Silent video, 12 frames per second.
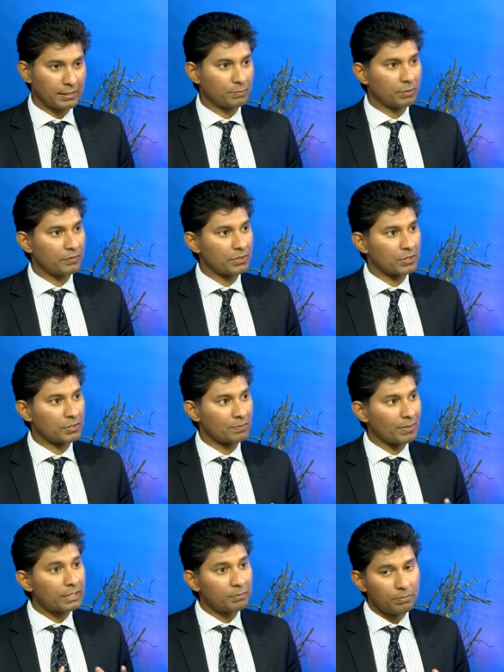provisions
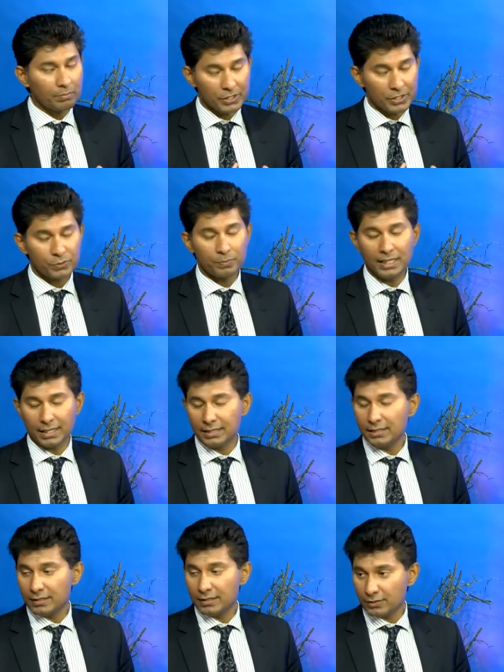must be
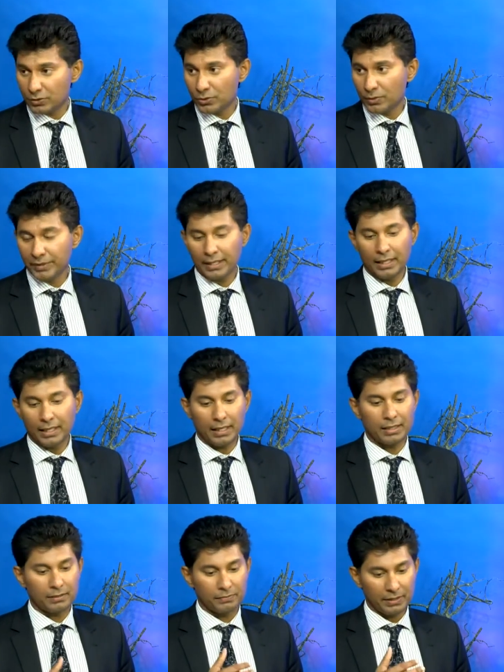adhered to,
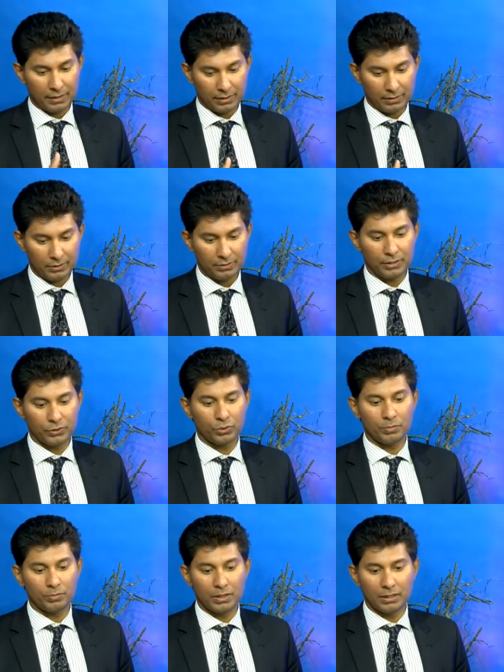and the fairness needs to
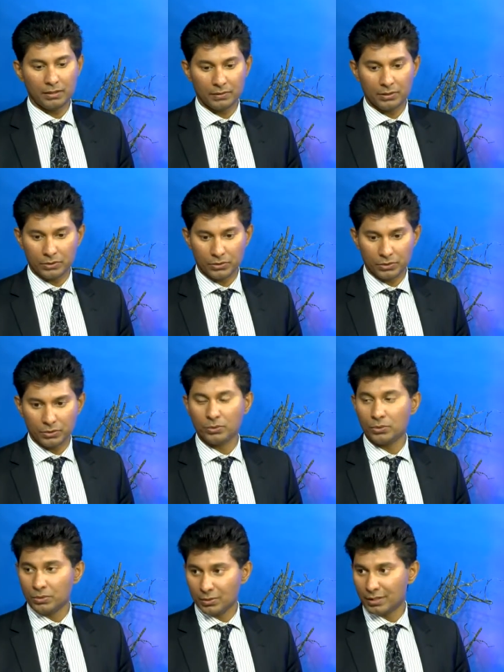be given
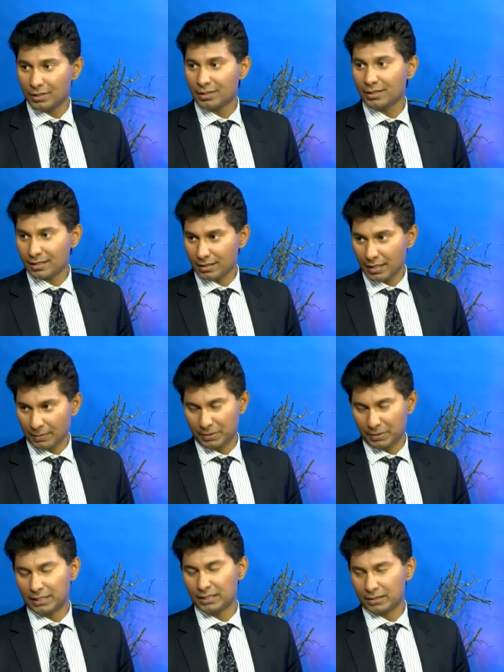to the
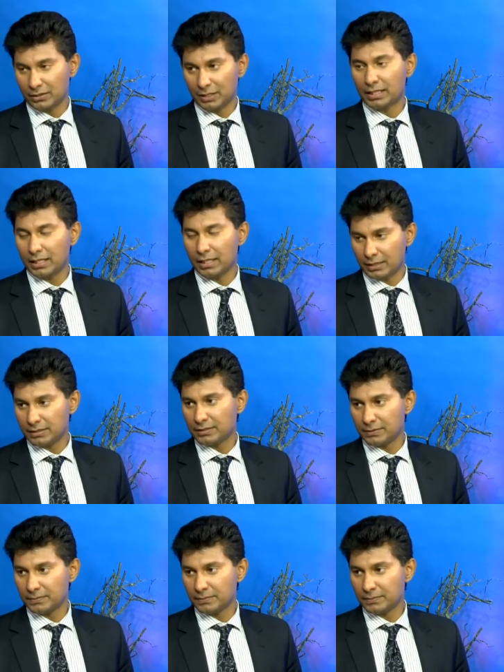applicant or the client.